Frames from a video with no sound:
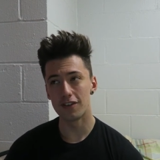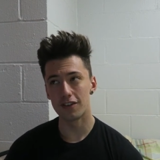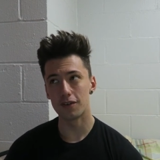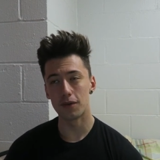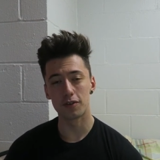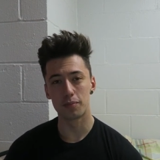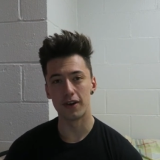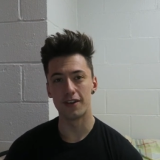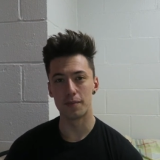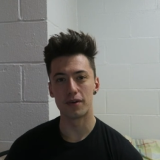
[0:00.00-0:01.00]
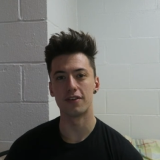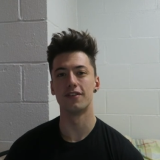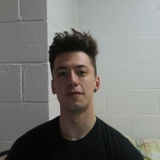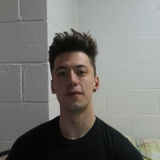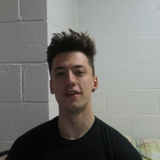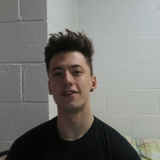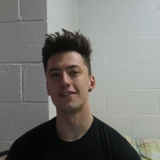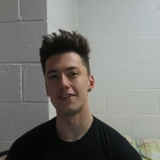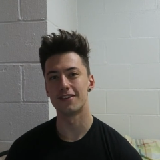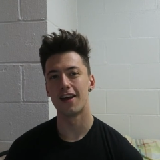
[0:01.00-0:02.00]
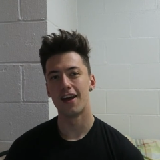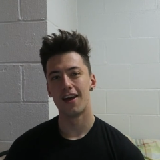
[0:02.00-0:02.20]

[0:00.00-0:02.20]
it was pretty depressing to be honest as